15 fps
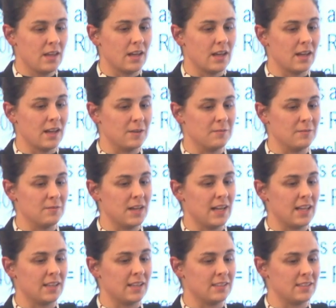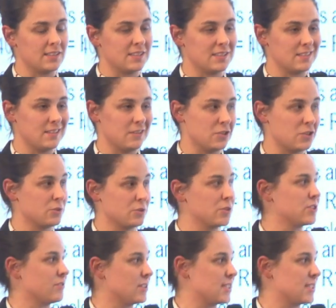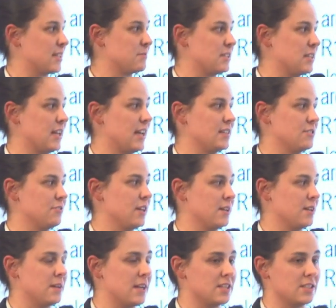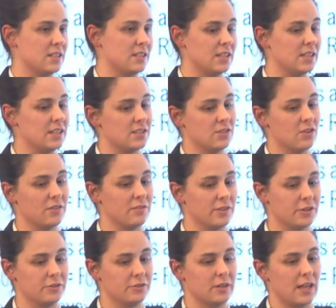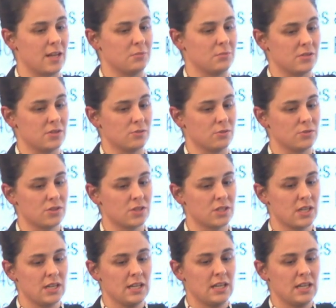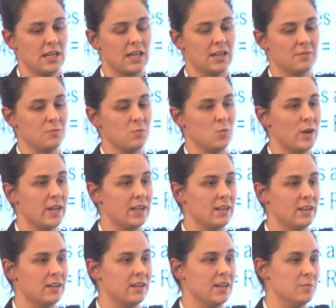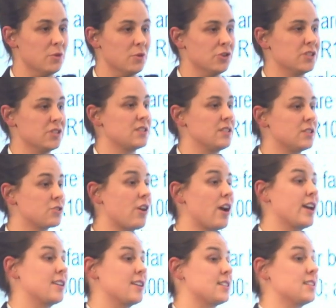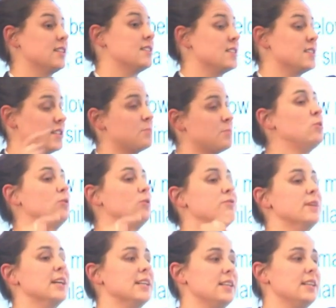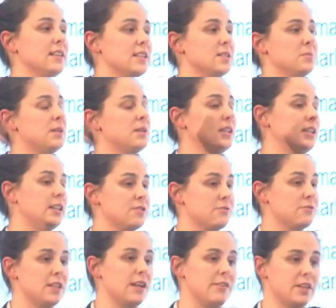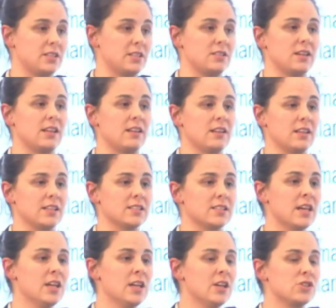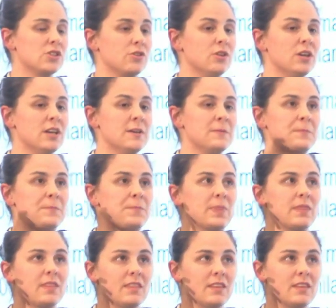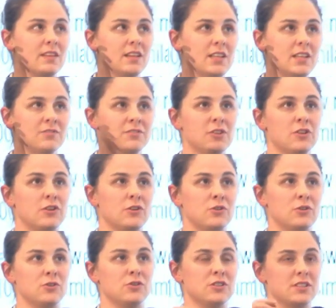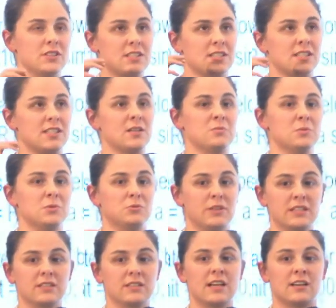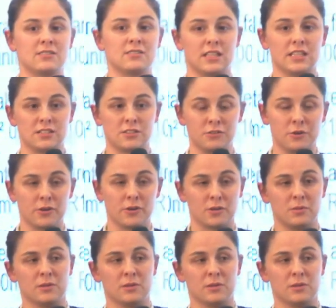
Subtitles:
And the source of the subsidy, as you can imagine, is not a very reliable source. When emergency strikes, it's this pool of money that typically gets redirected to other things. So even though sustainable rental housing is incredibly